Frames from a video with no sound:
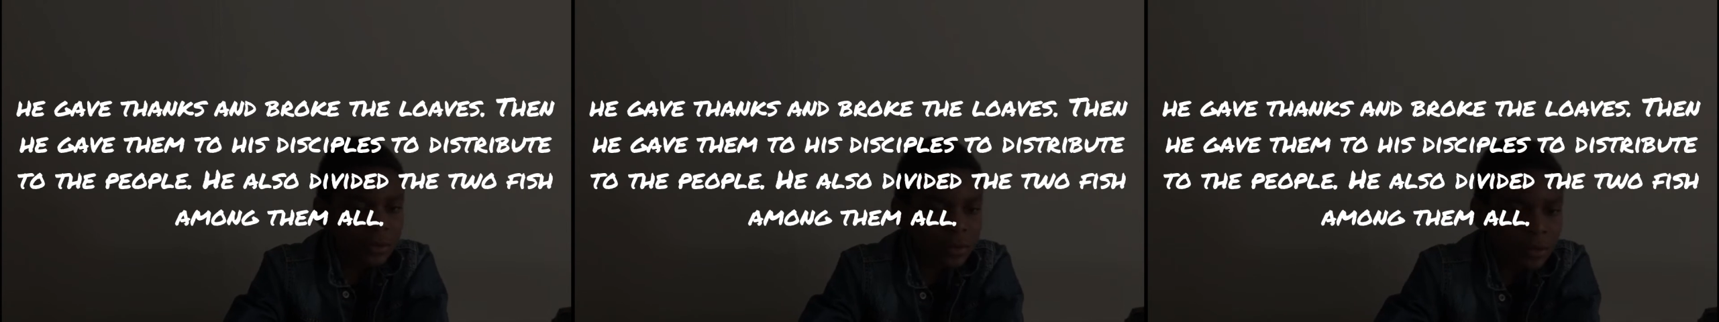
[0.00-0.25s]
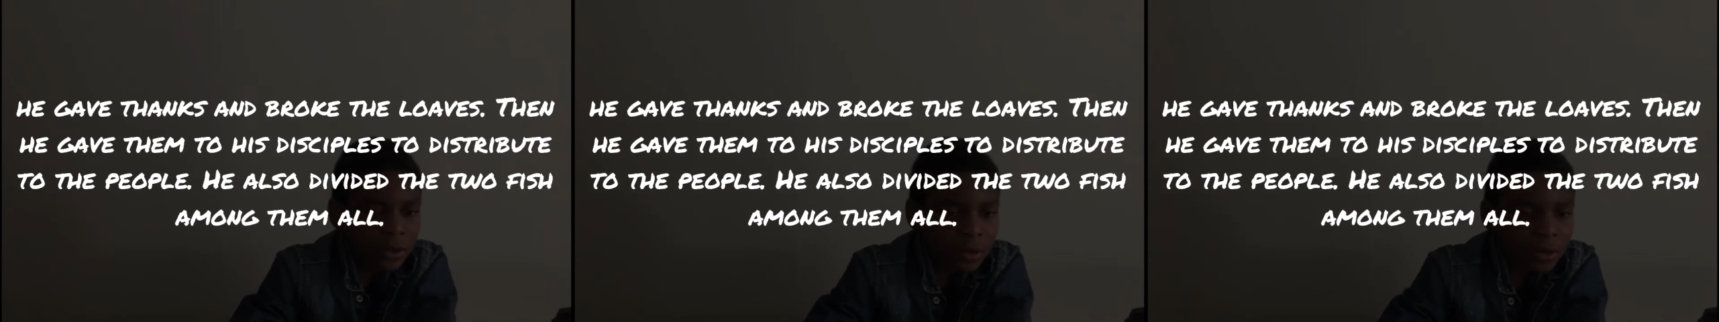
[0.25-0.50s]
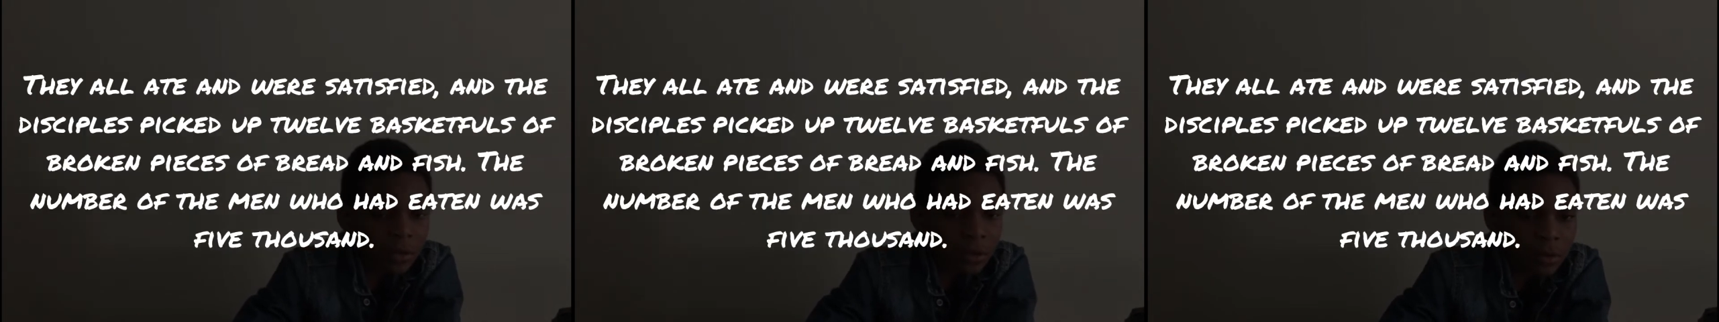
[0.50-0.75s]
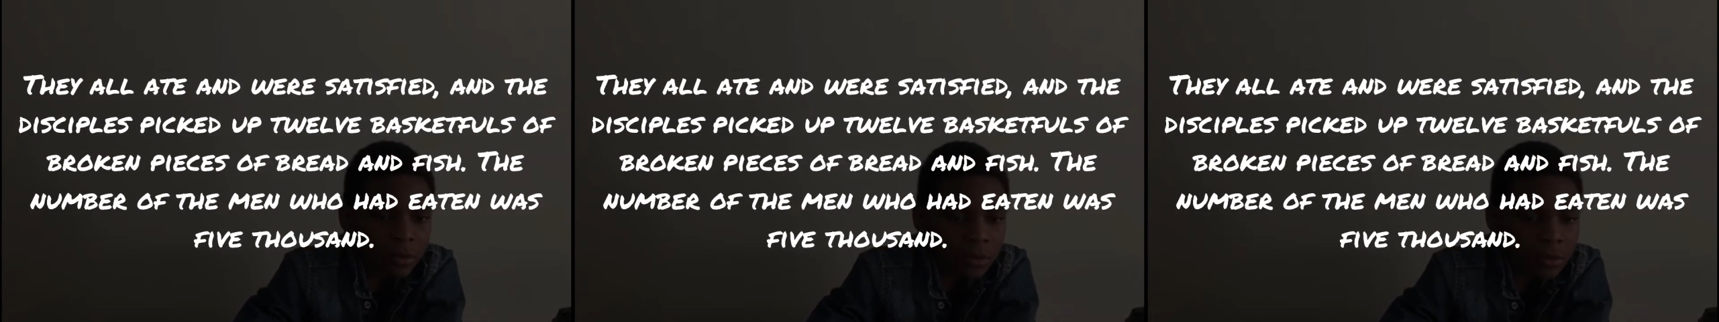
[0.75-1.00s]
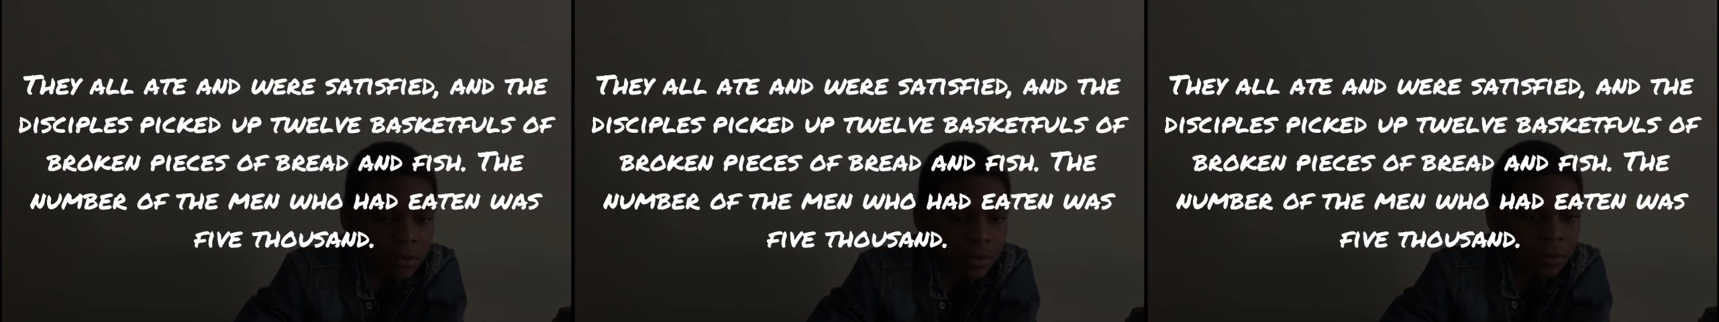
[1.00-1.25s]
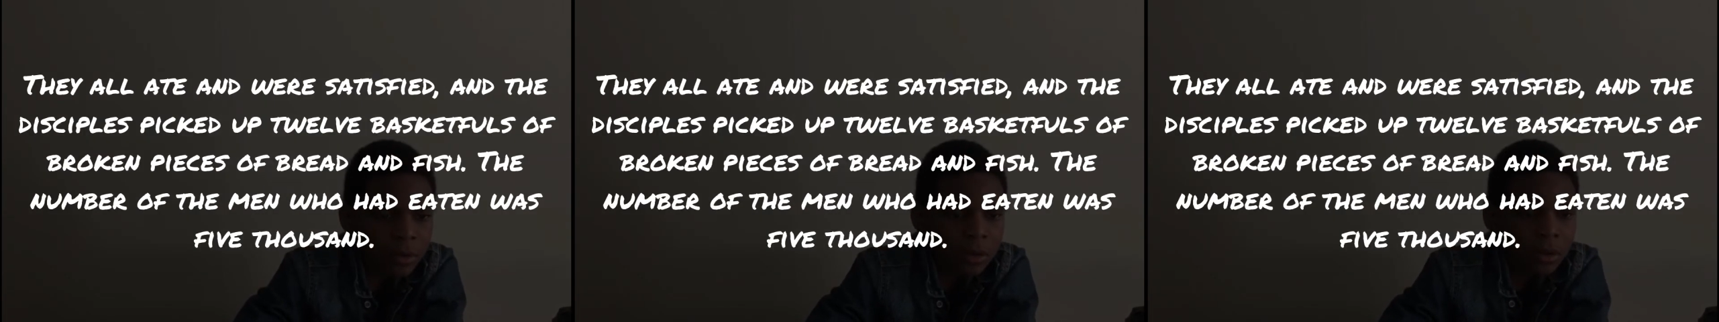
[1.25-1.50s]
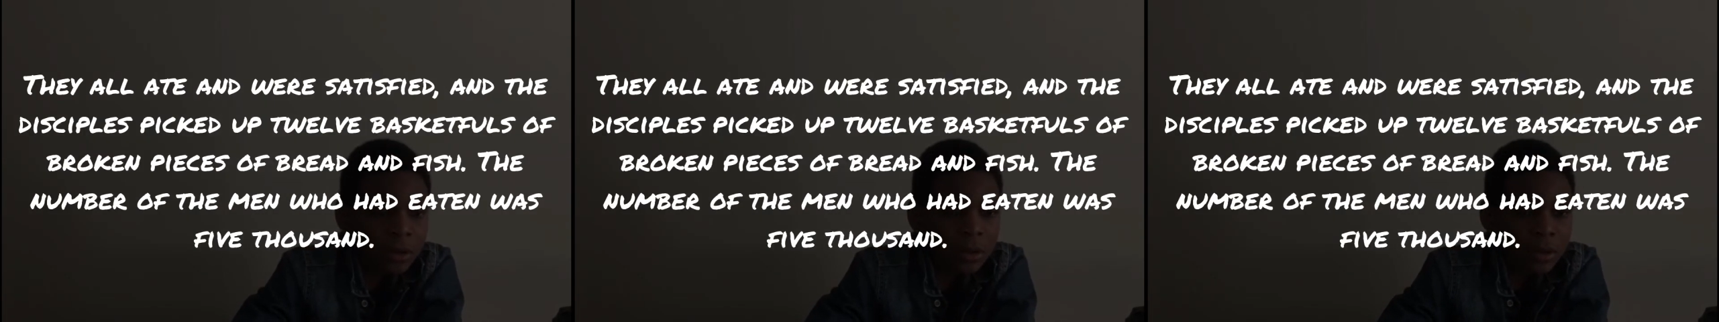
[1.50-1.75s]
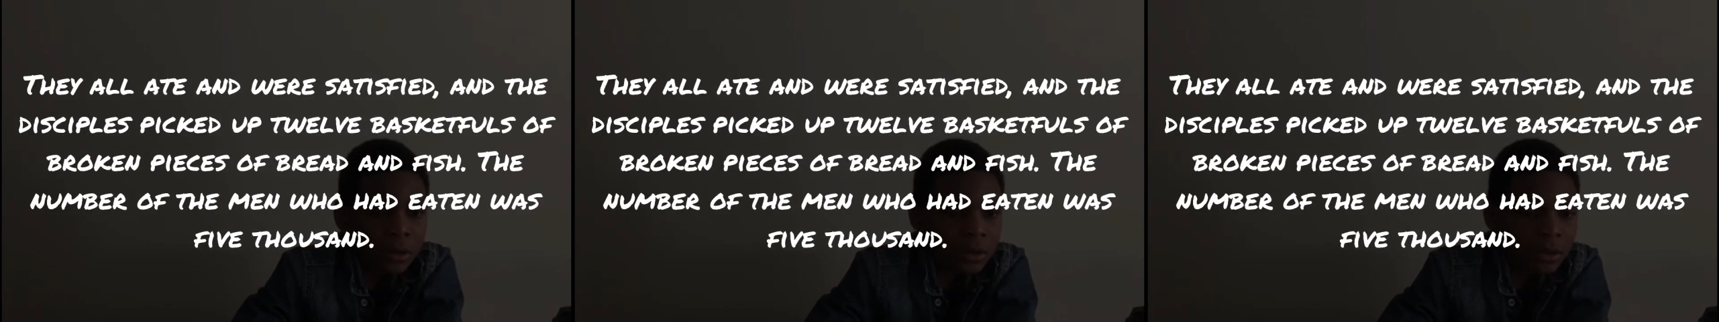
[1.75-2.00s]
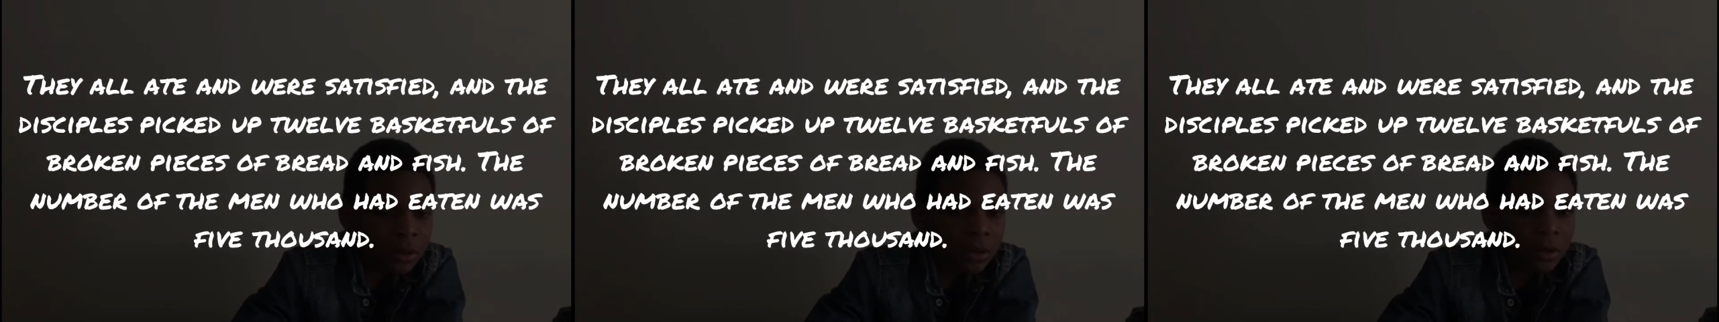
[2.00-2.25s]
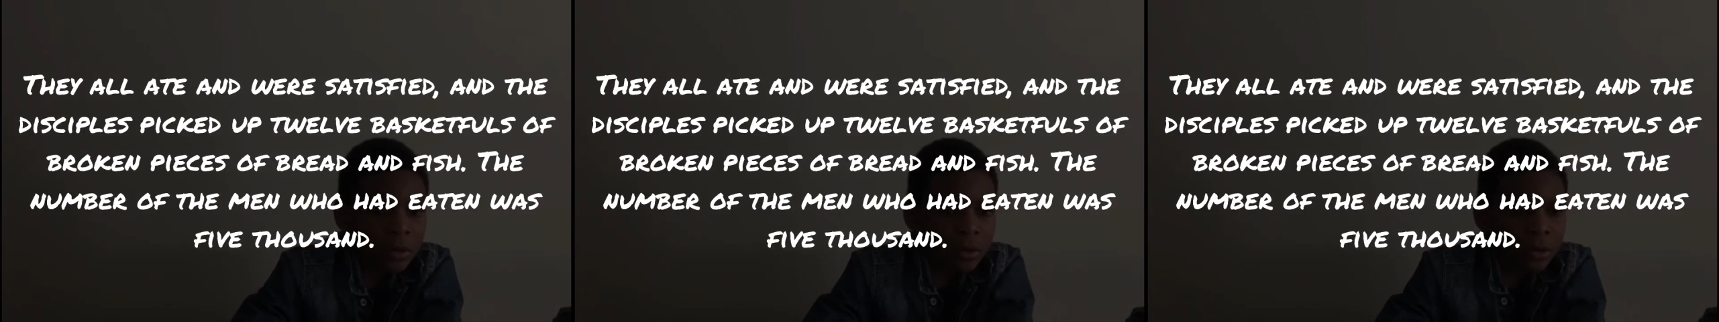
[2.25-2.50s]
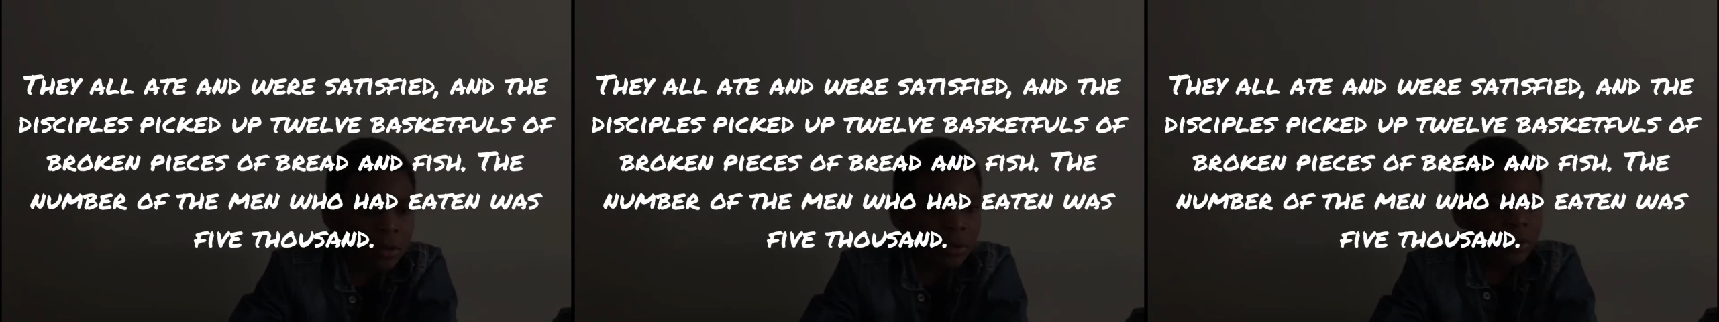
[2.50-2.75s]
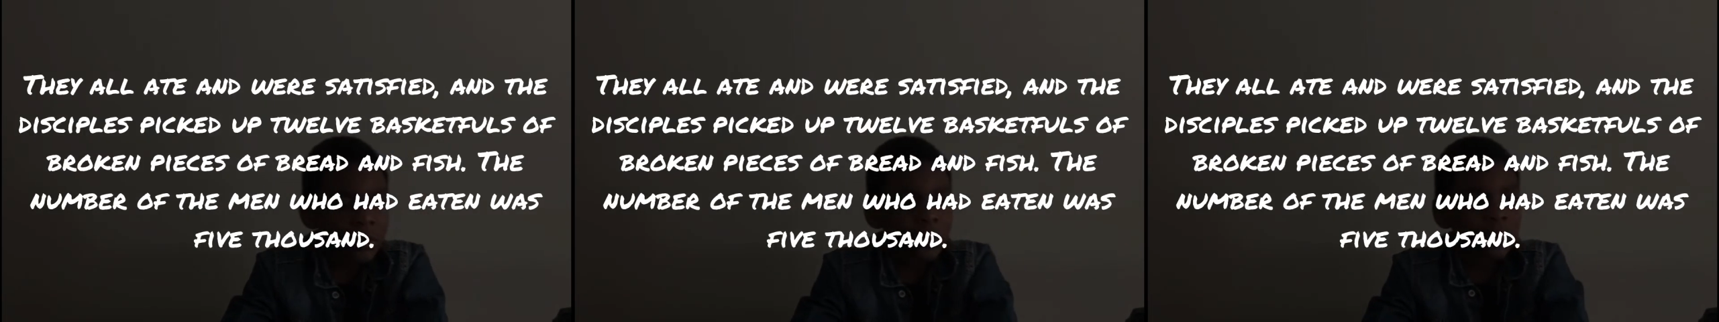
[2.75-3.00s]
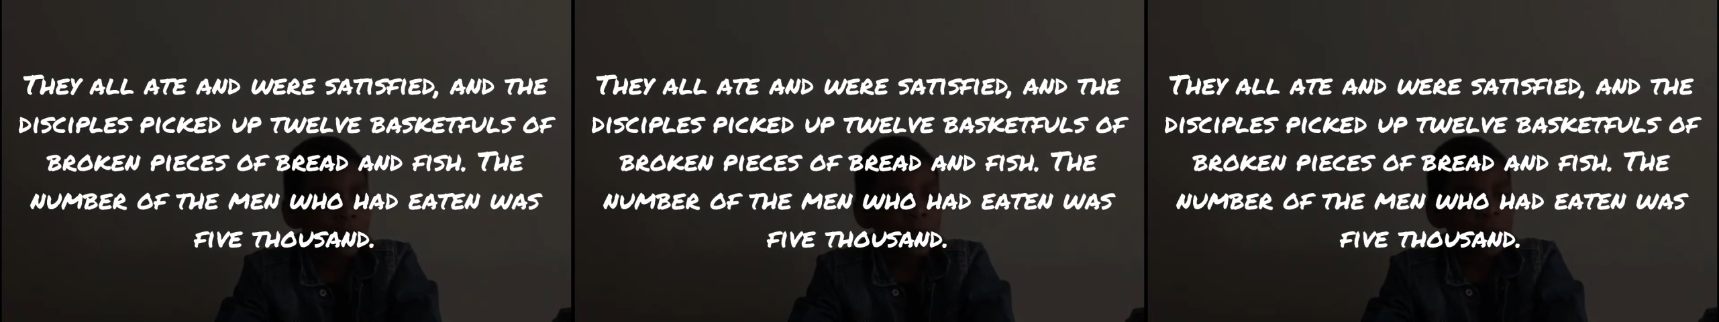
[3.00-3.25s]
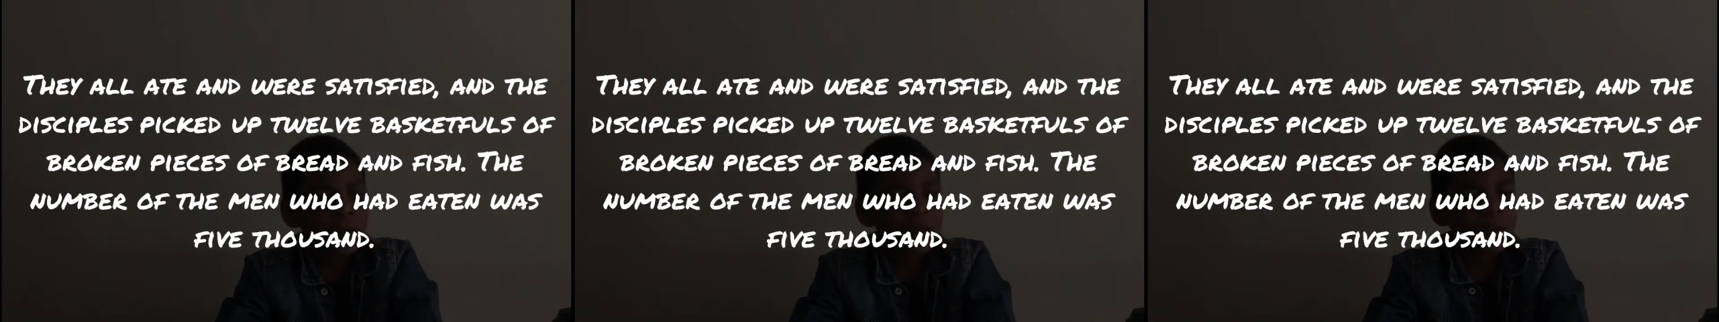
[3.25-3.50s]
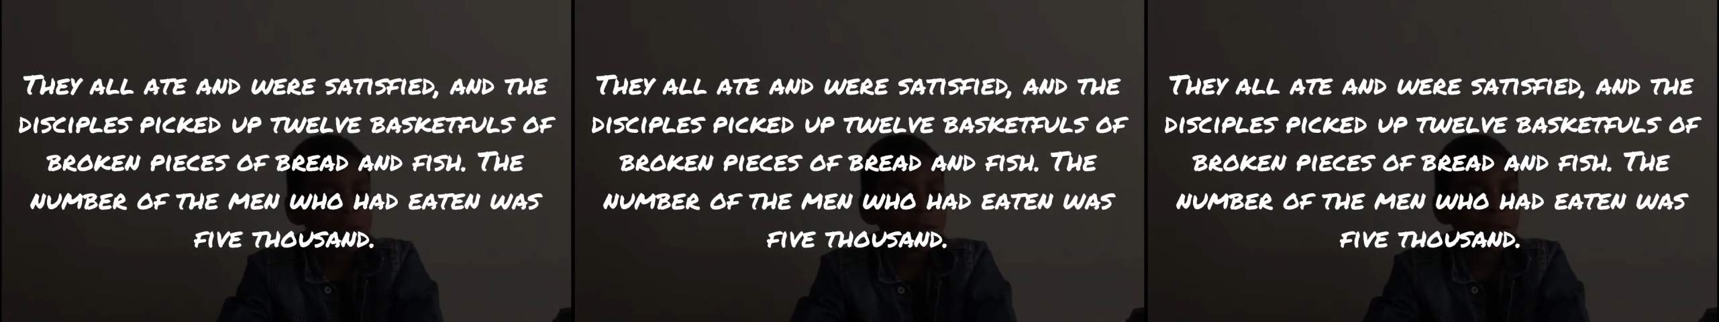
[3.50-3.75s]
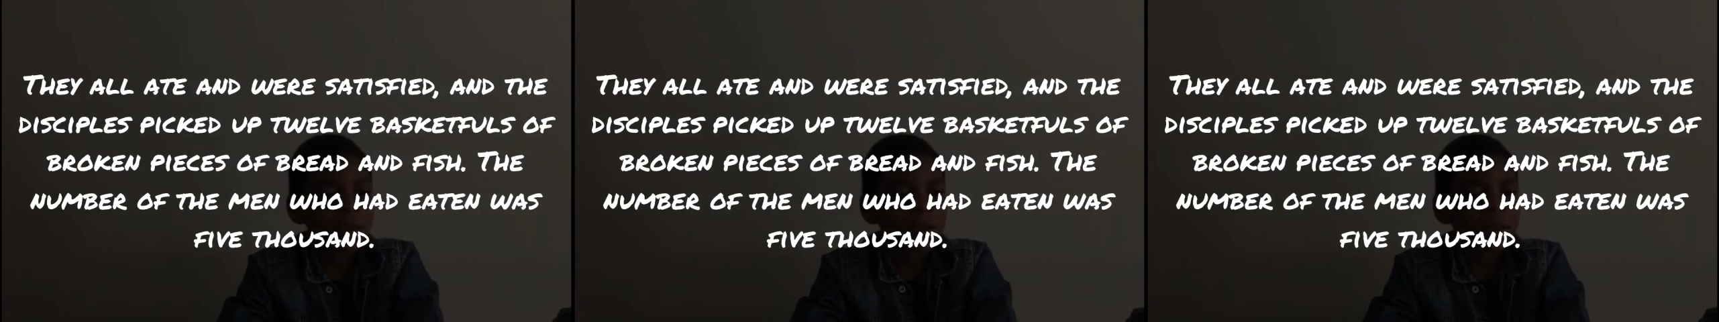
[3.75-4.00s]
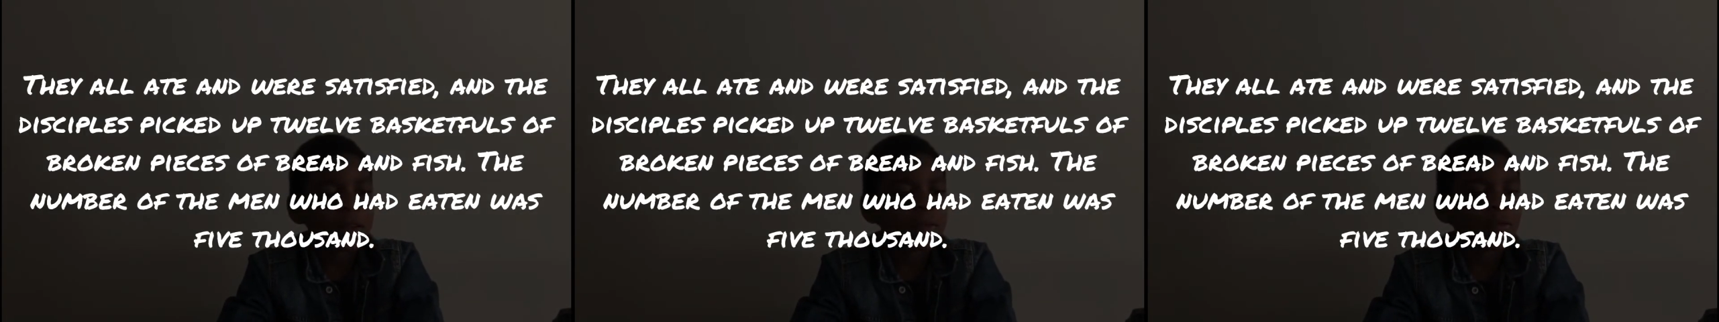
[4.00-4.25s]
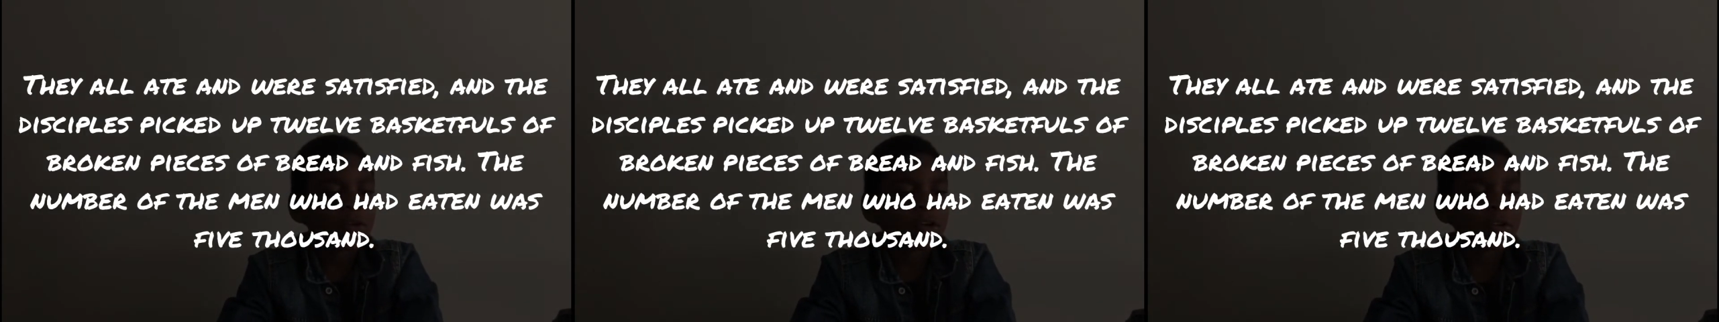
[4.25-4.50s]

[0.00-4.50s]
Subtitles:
(no speaker visible)